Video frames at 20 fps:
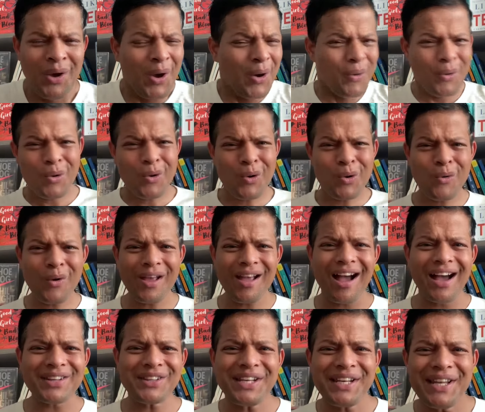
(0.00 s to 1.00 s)
Uruguay
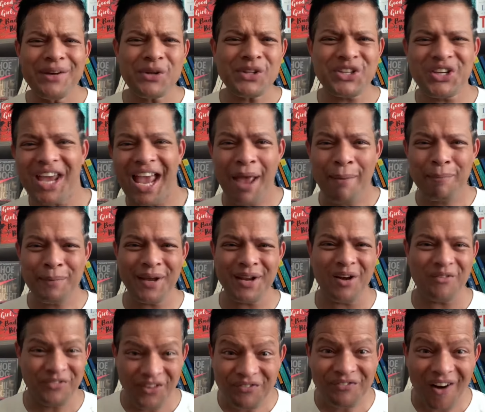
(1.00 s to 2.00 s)
are the new champion
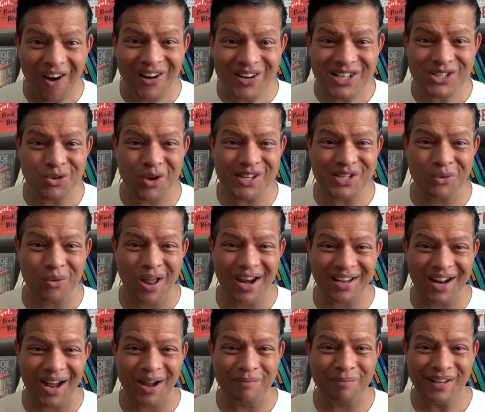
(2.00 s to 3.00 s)
of FIFA Under 20 World
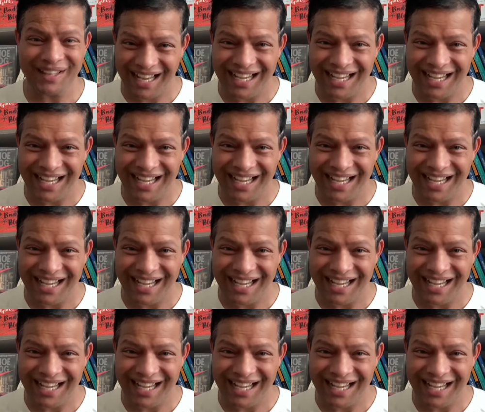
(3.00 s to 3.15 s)
Cup.